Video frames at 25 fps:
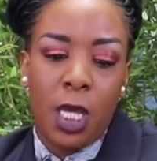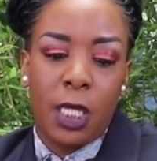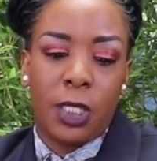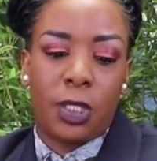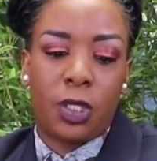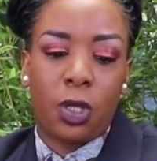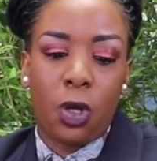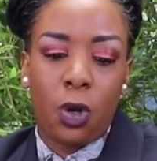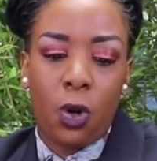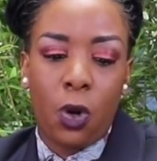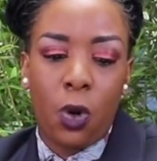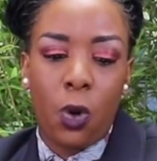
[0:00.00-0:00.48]

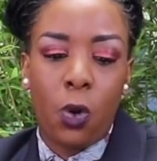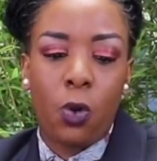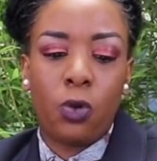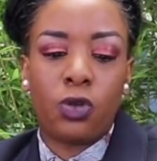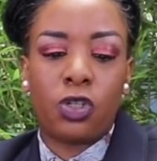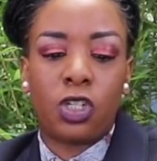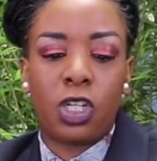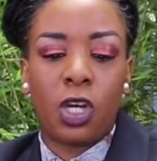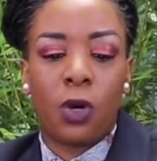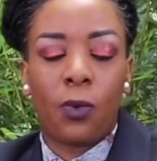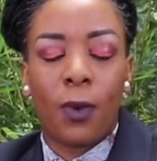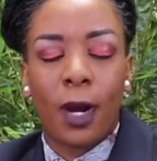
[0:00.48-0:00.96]

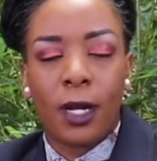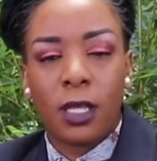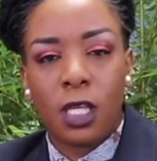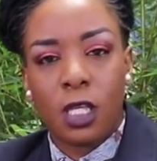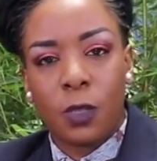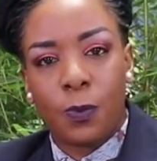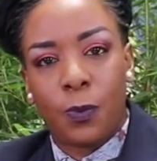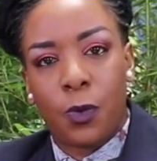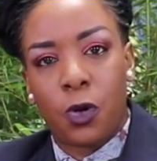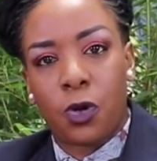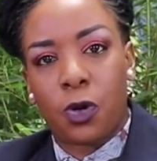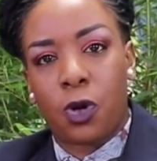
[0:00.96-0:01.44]
So she read
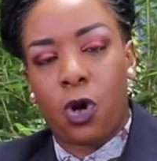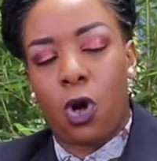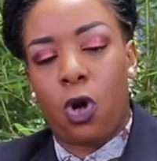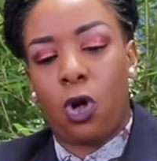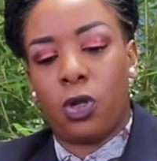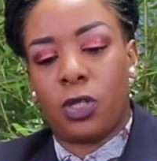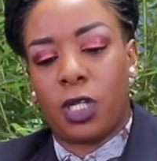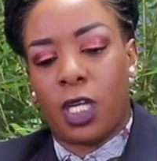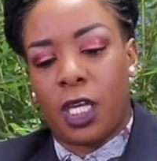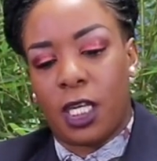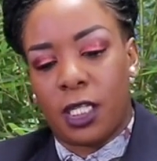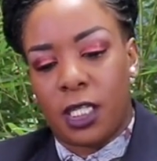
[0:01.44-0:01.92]
this book
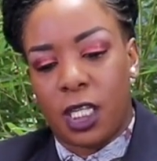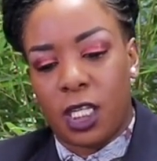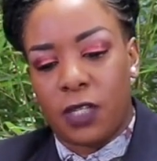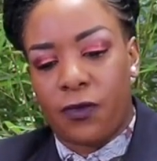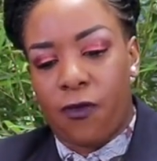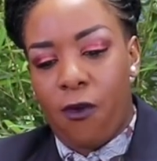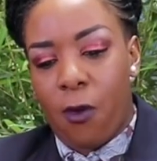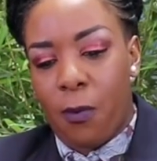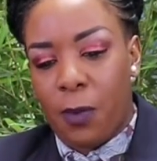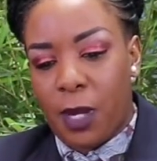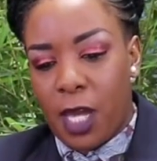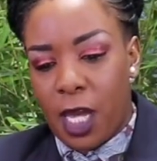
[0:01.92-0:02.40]
called
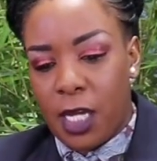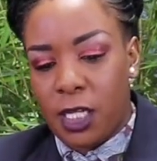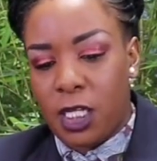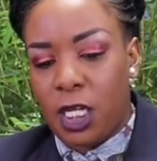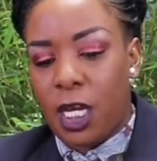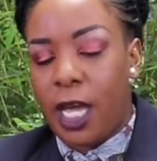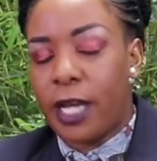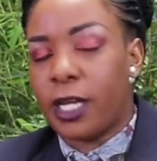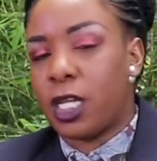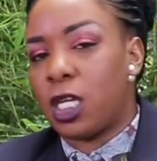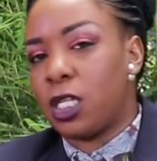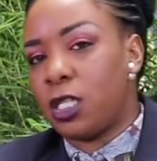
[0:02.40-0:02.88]
Kisses from
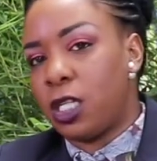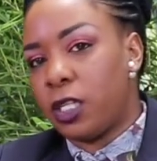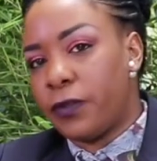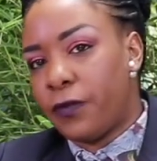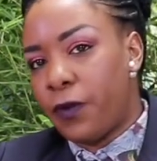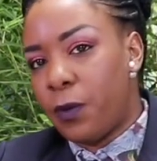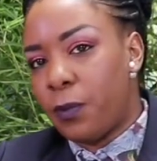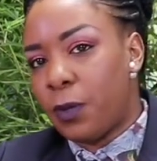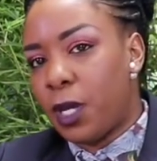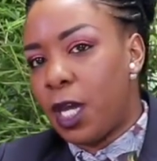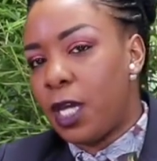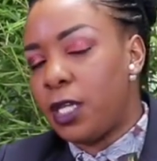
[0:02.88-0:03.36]
Katie, and
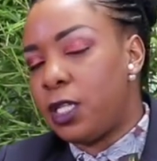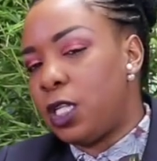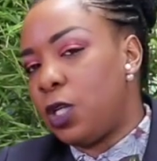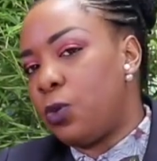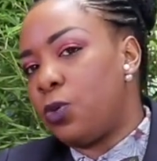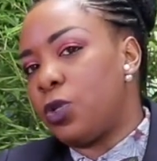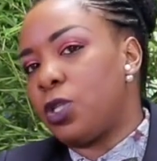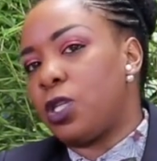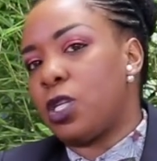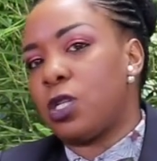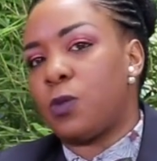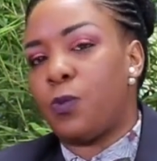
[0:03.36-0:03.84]
Kisses from
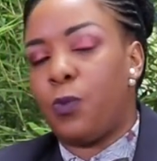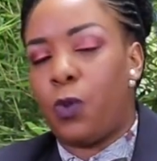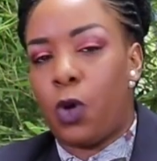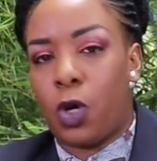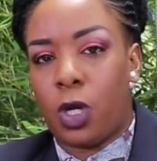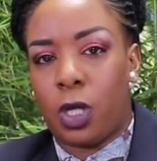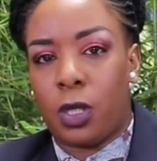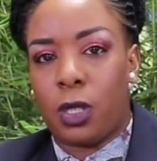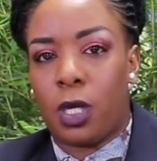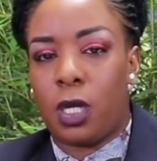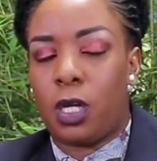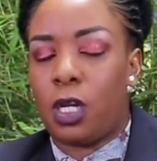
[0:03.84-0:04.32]
Katie was this
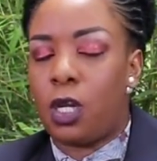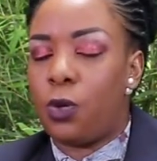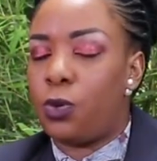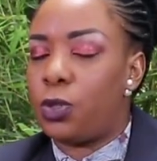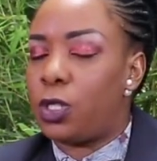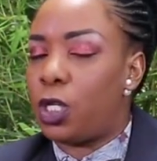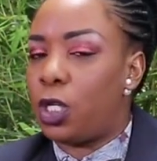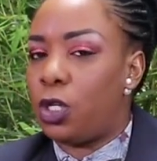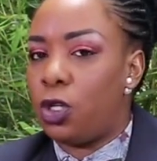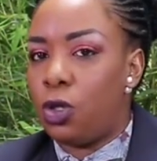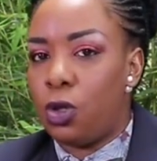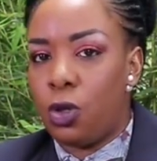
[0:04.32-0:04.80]
book that it
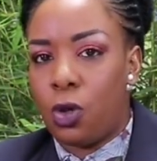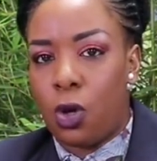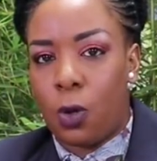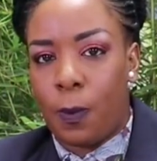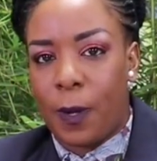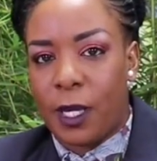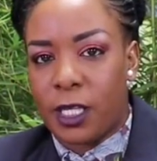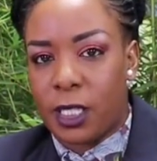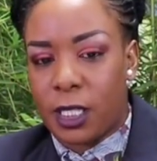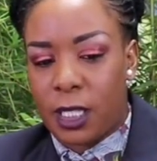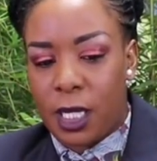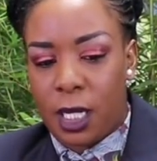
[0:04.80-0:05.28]
was a New
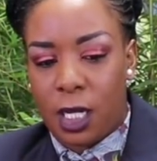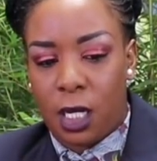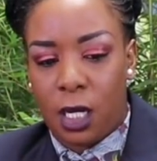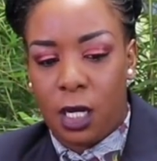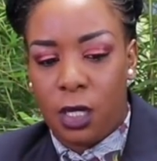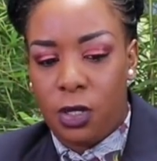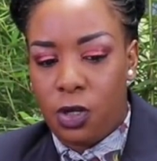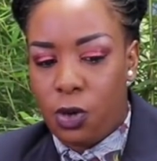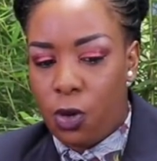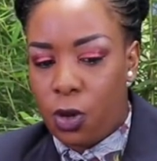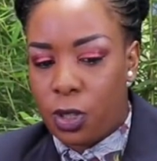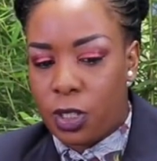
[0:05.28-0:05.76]
York
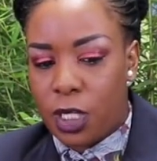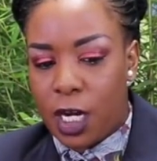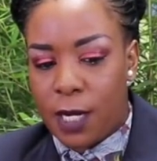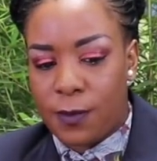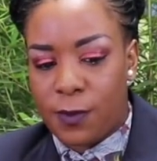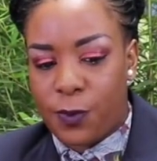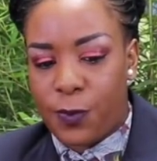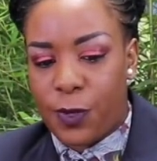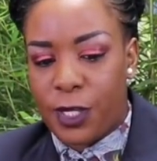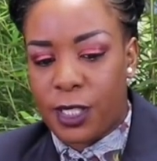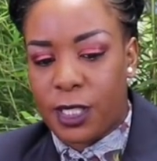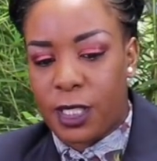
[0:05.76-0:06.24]
bestseller, New York
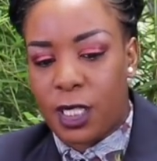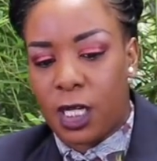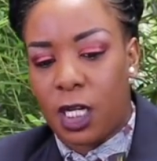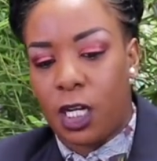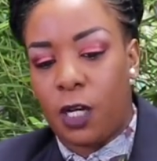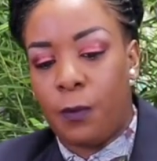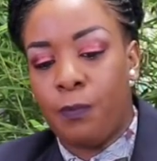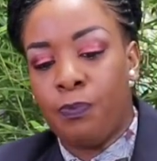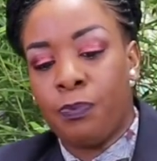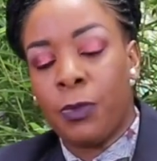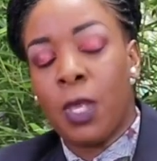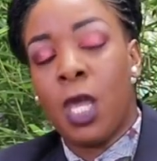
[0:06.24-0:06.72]
Times
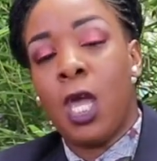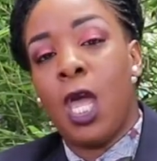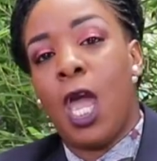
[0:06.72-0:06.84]
bestseller,